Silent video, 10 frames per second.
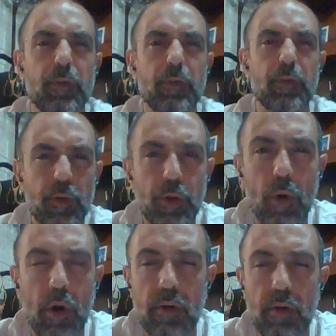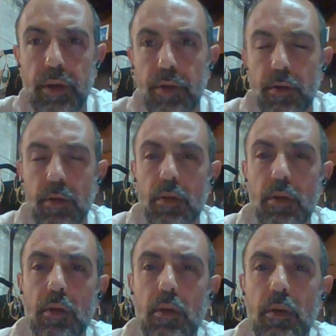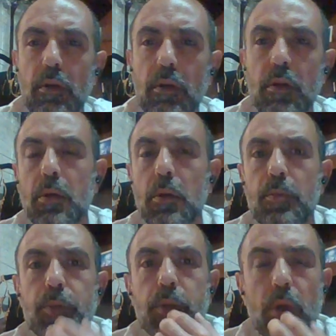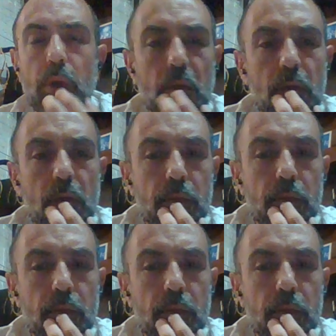for who you are, right? So